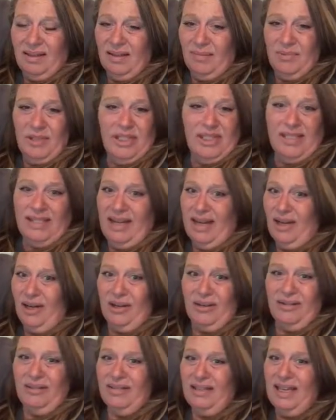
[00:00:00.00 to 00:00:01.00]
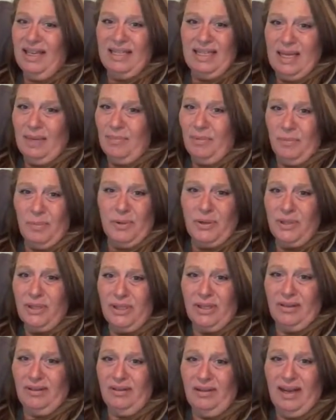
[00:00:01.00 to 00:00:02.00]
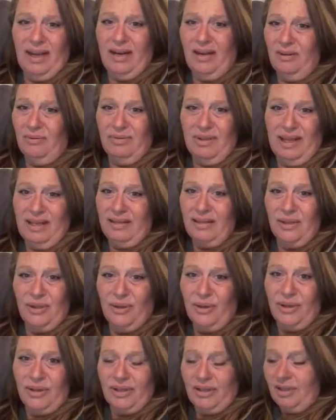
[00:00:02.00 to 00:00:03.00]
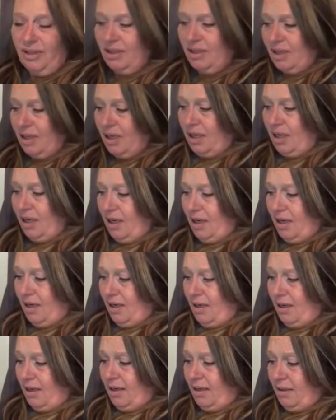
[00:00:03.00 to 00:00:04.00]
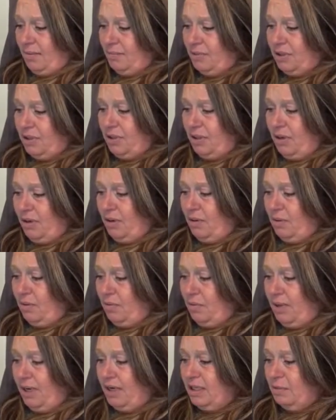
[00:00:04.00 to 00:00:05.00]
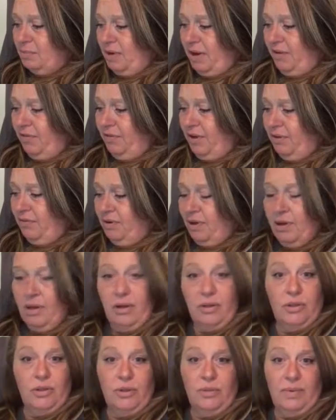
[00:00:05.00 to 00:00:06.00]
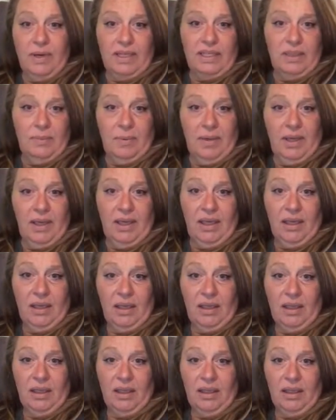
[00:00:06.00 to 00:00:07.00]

that type of person. I don't like to cook. So what is my favorite go-to recipe?